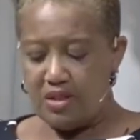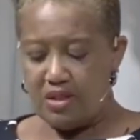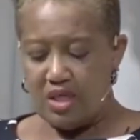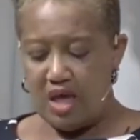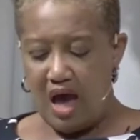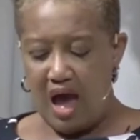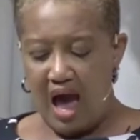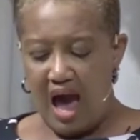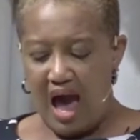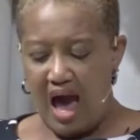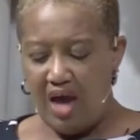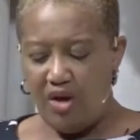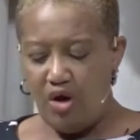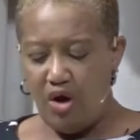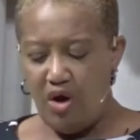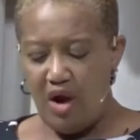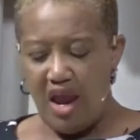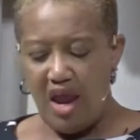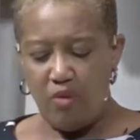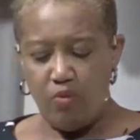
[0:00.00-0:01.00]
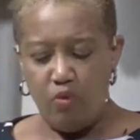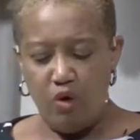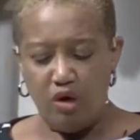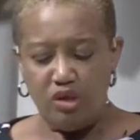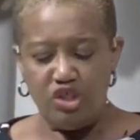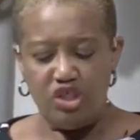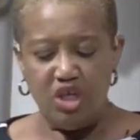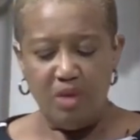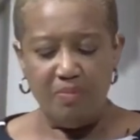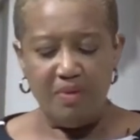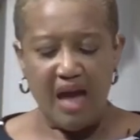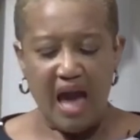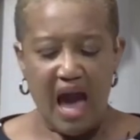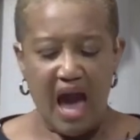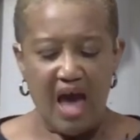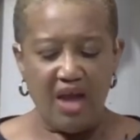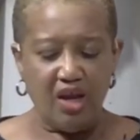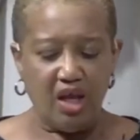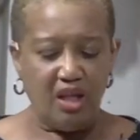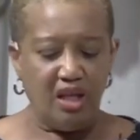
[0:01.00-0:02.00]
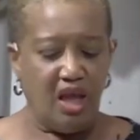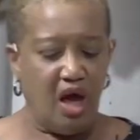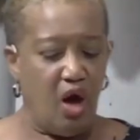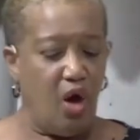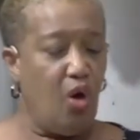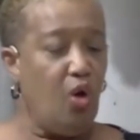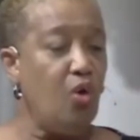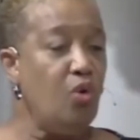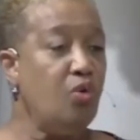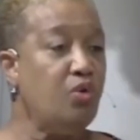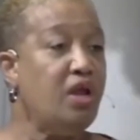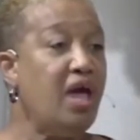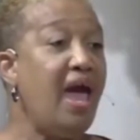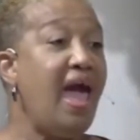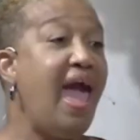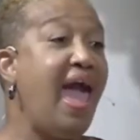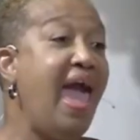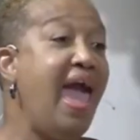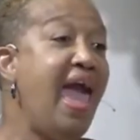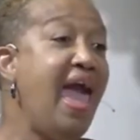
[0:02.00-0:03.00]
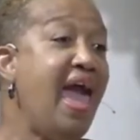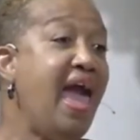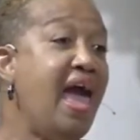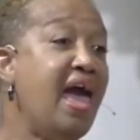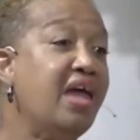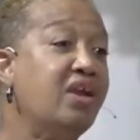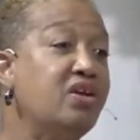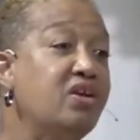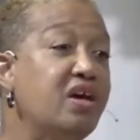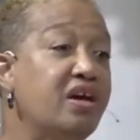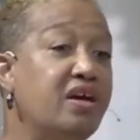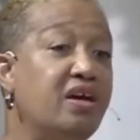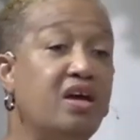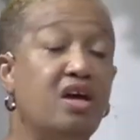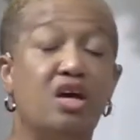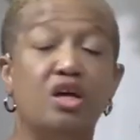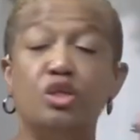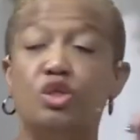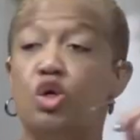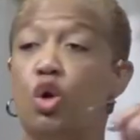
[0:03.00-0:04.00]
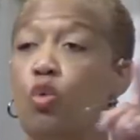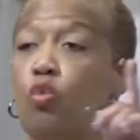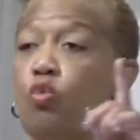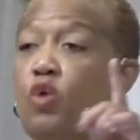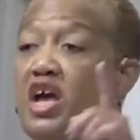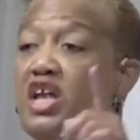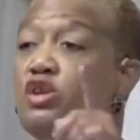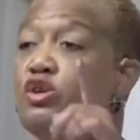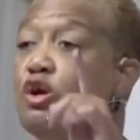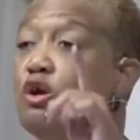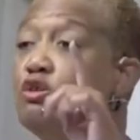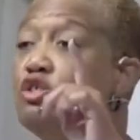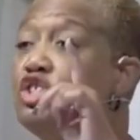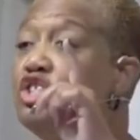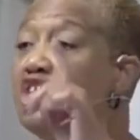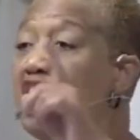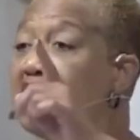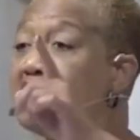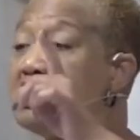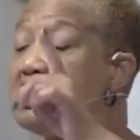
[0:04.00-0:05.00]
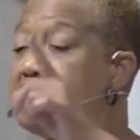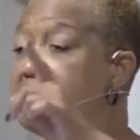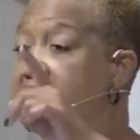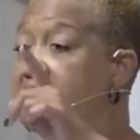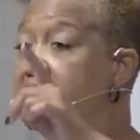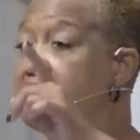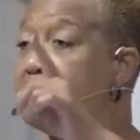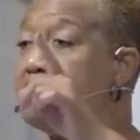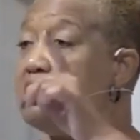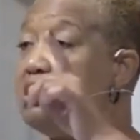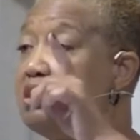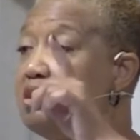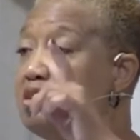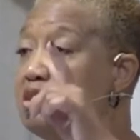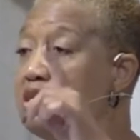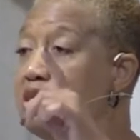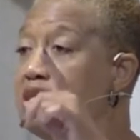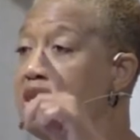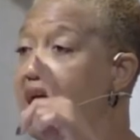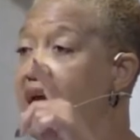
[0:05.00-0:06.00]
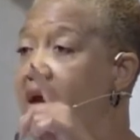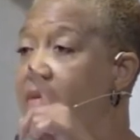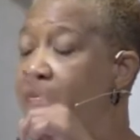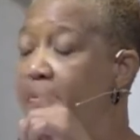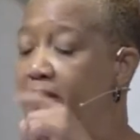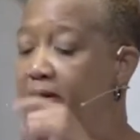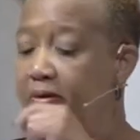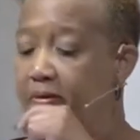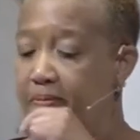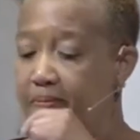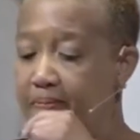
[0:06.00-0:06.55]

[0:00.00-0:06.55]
to honor and worship God alone and to render justice to neighbor.